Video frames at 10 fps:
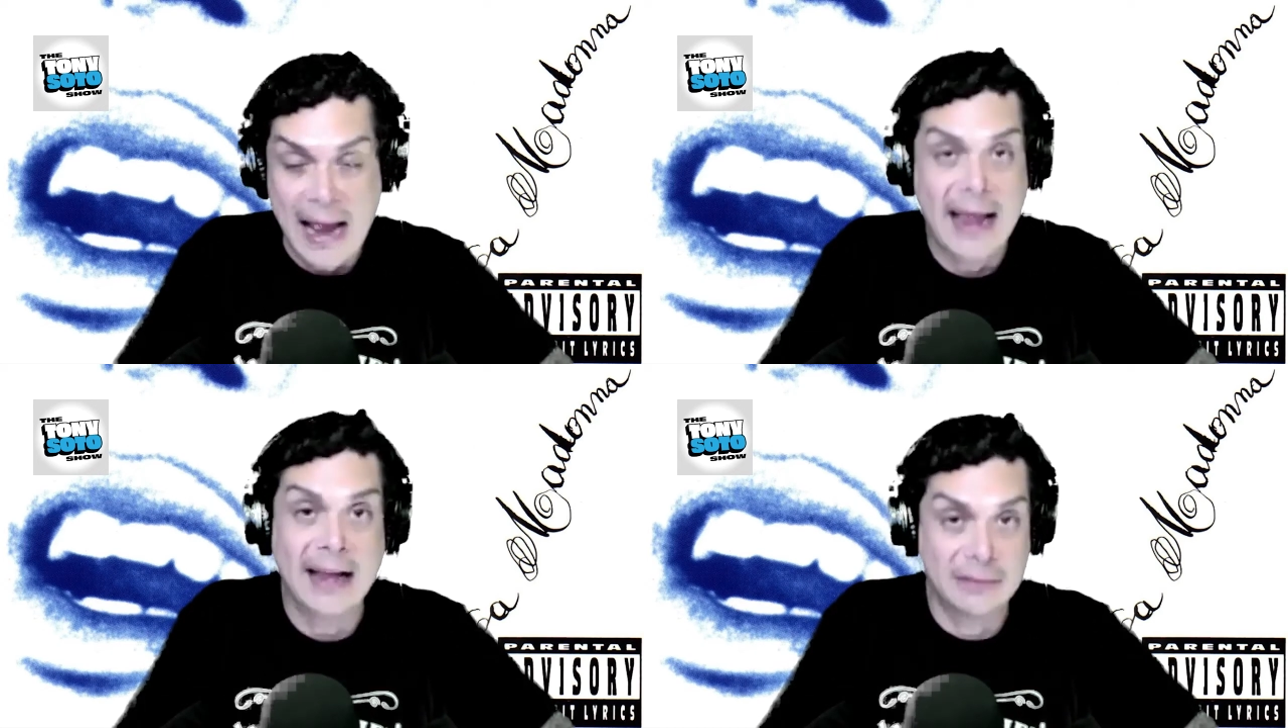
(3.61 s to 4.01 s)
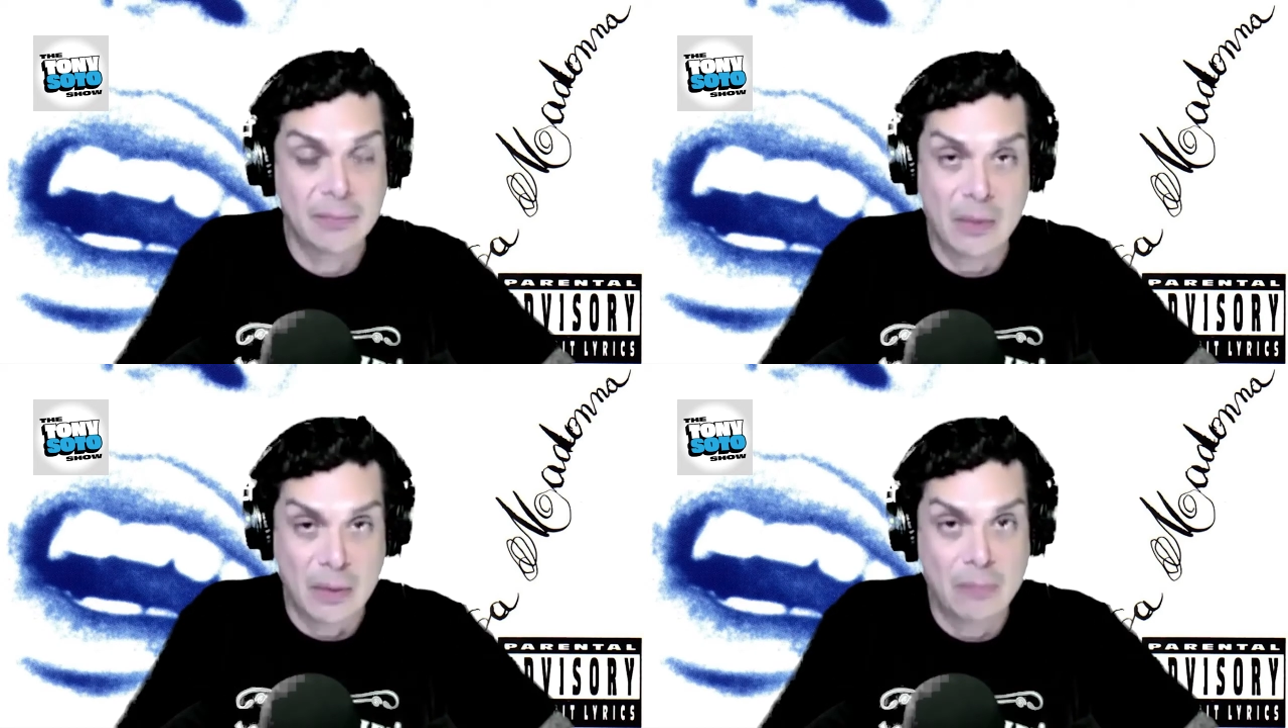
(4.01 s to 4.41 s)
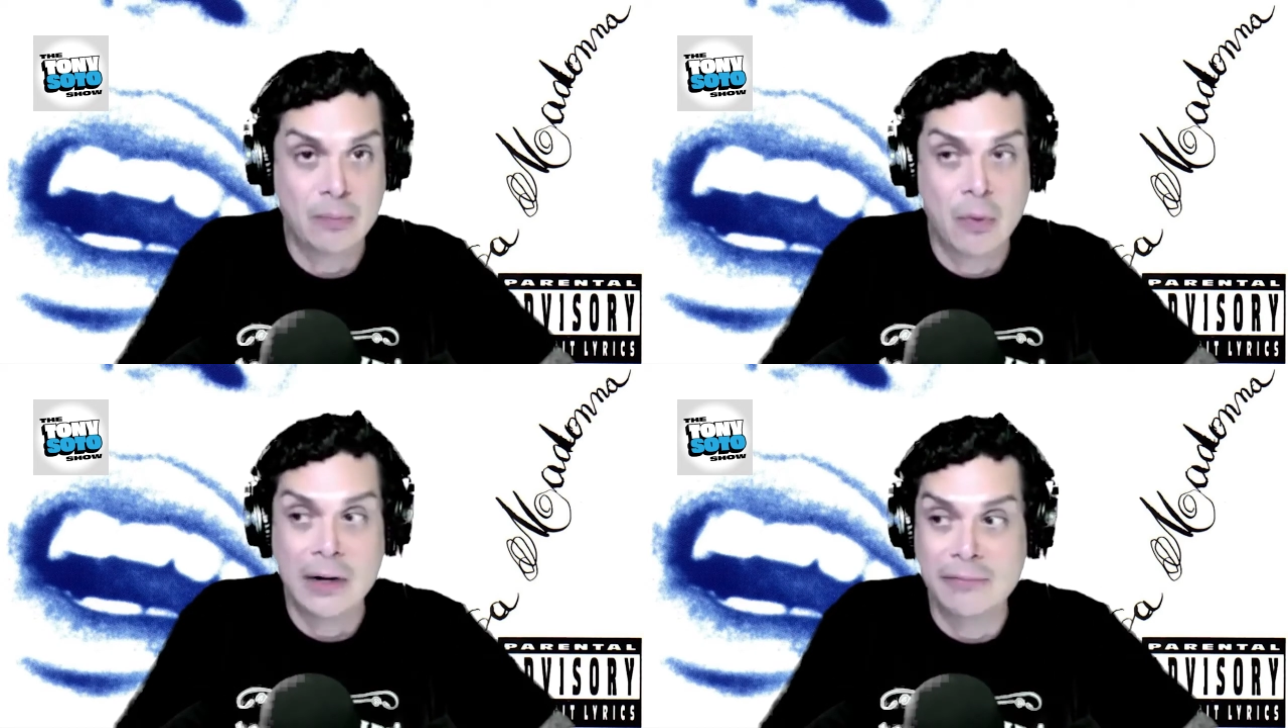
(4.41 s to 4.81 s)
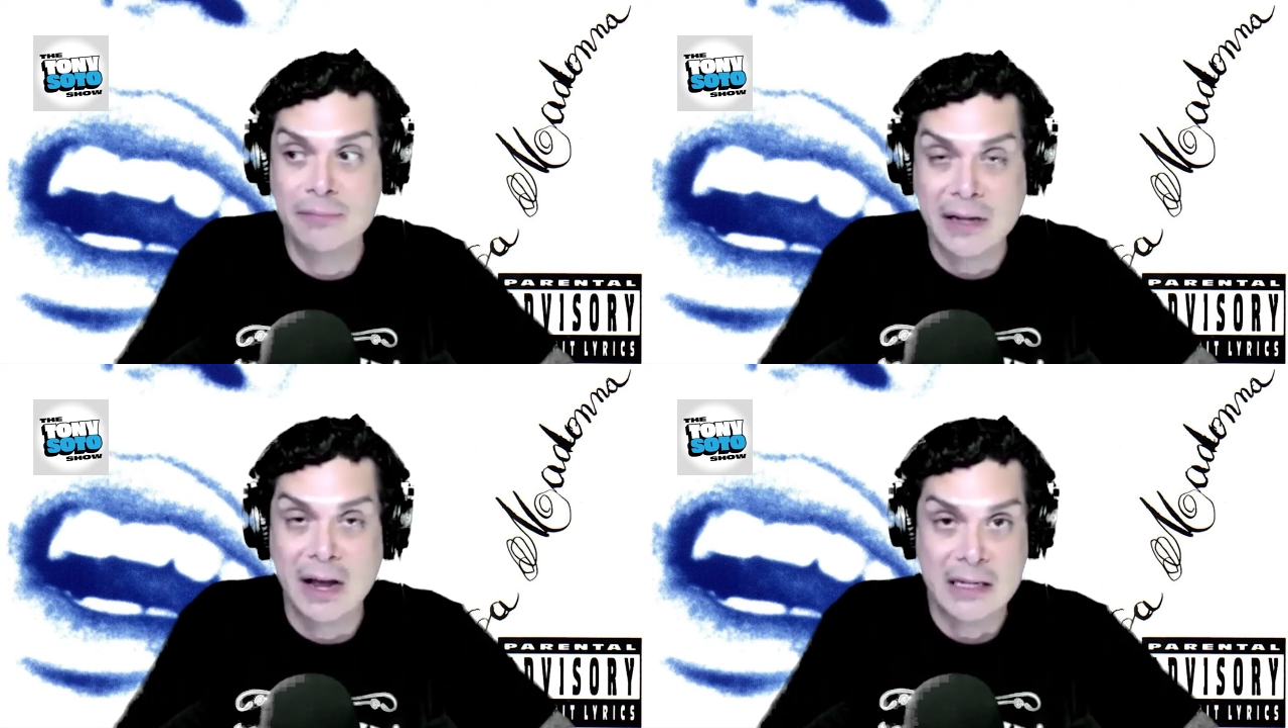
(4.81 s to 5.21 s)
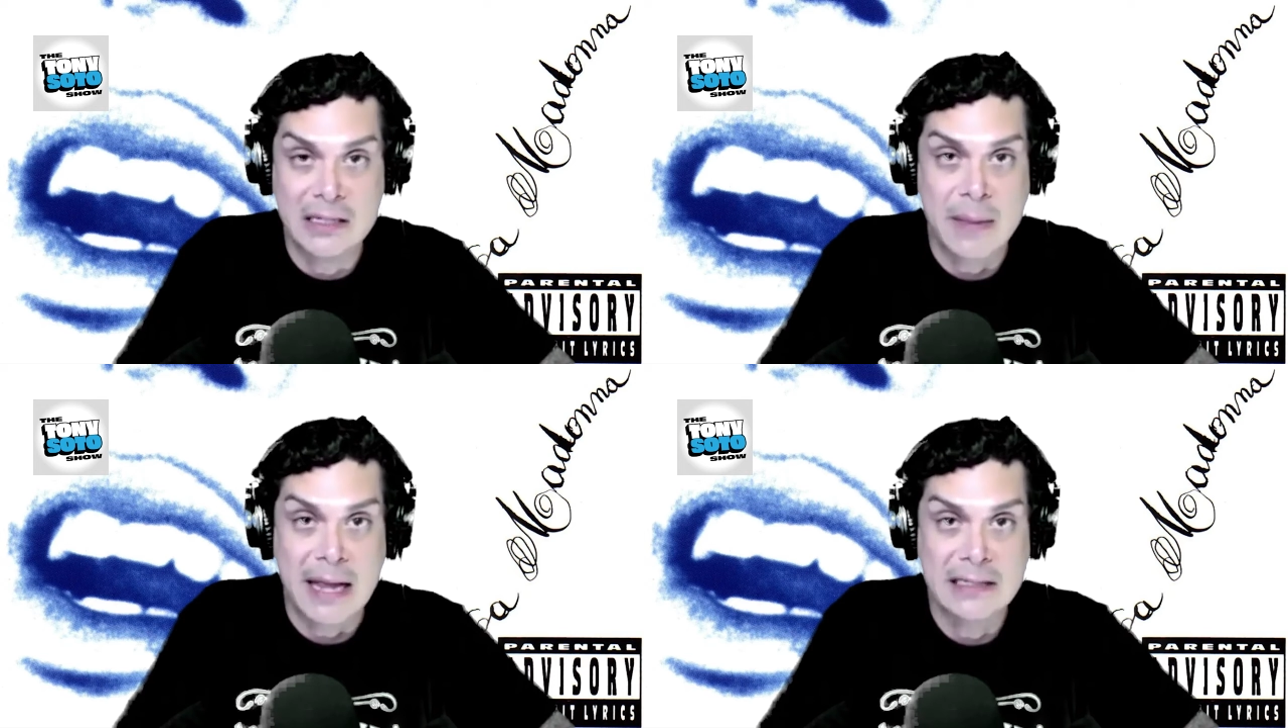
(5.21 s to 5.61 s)
and one of
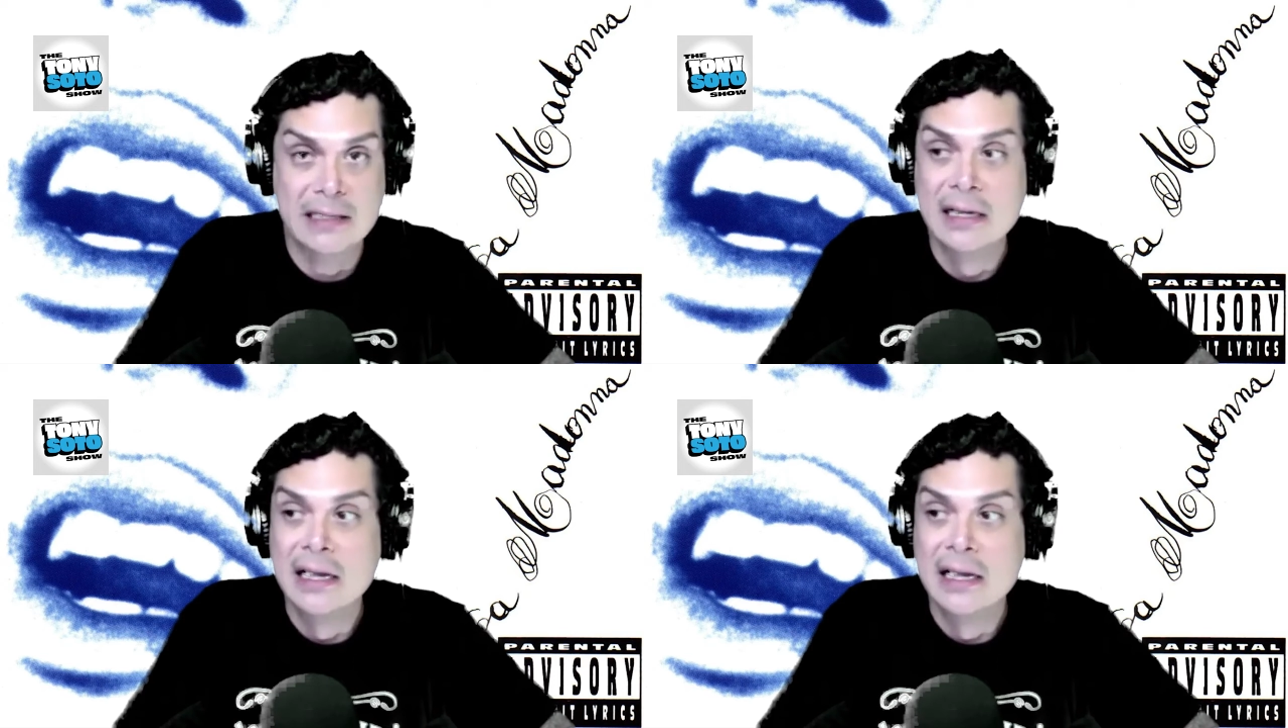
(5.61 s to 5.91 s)
Madonna's best.